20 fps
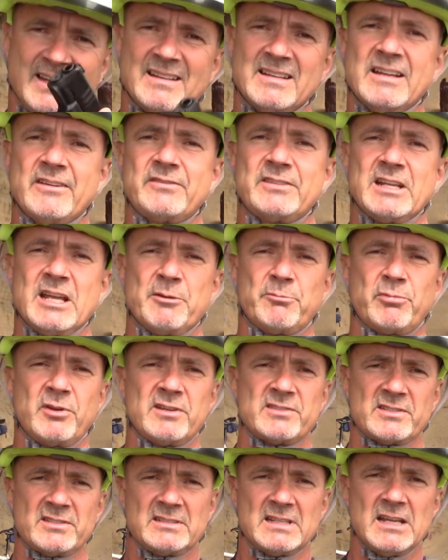left-hand
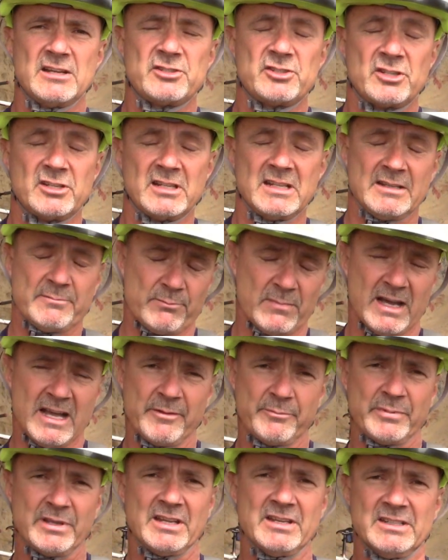presentation, in
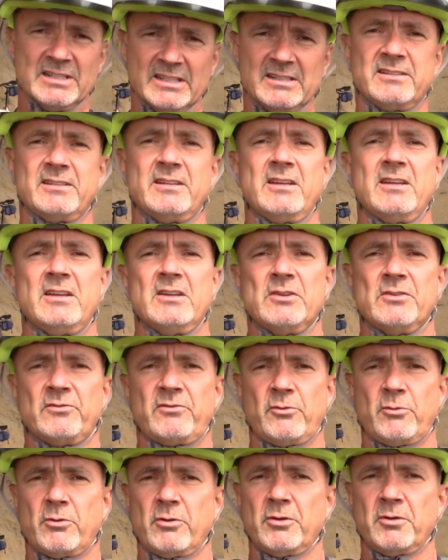my opinion,
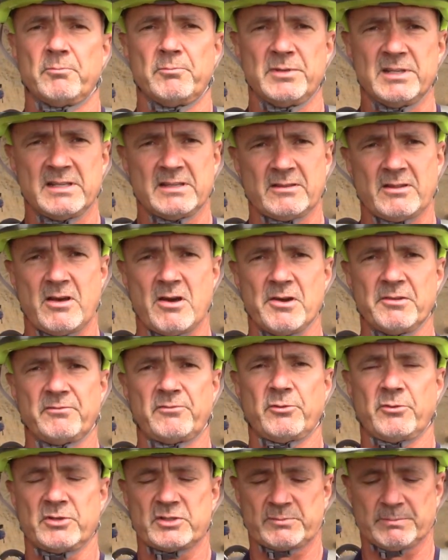for being law
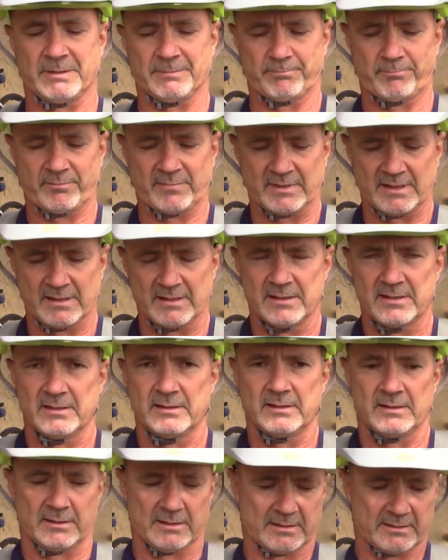enforcement,
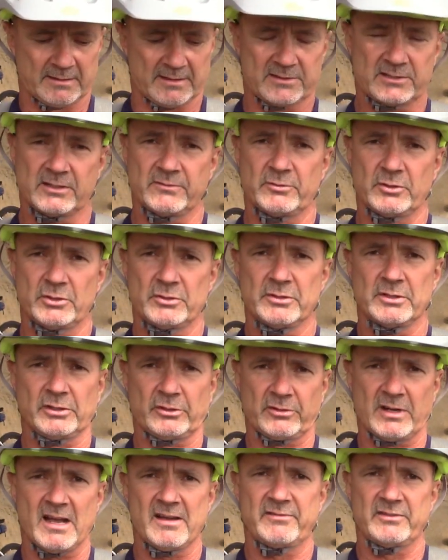uh, at least if you're
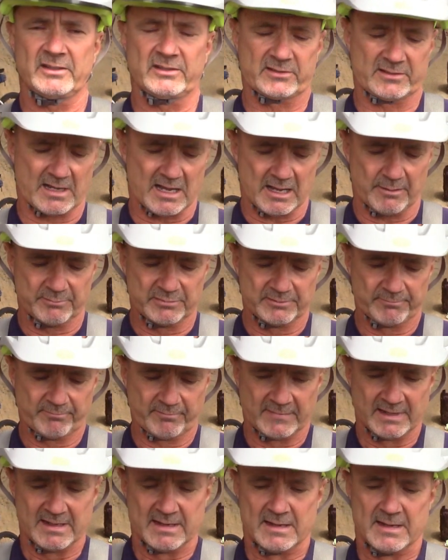doing traffic stops.
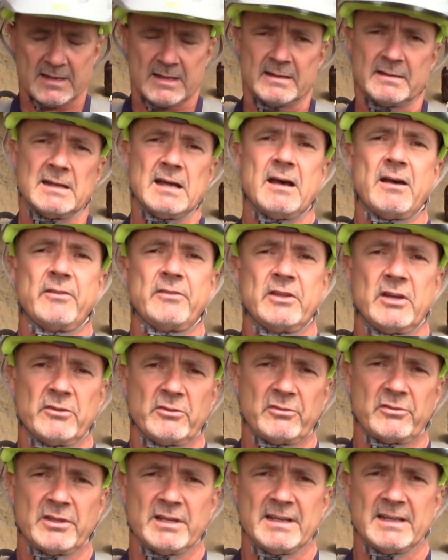Now, the
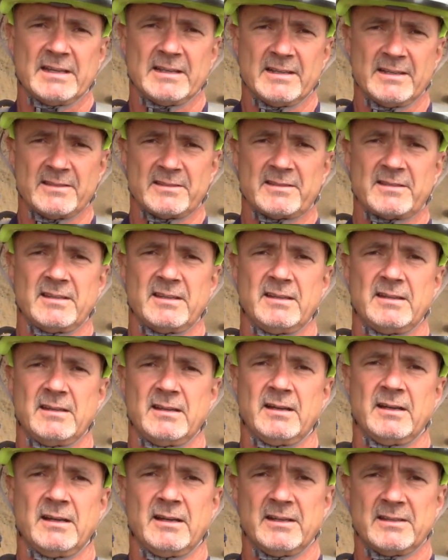other thing is
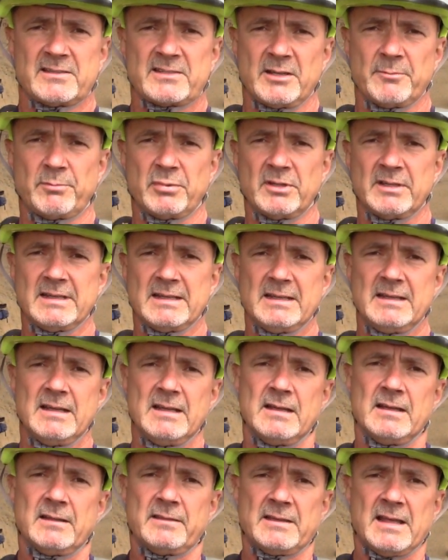uh, simply
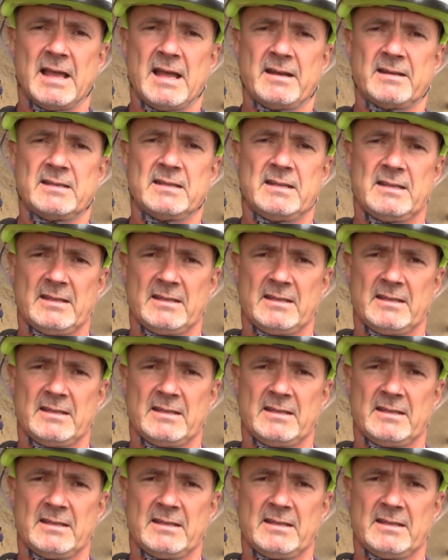that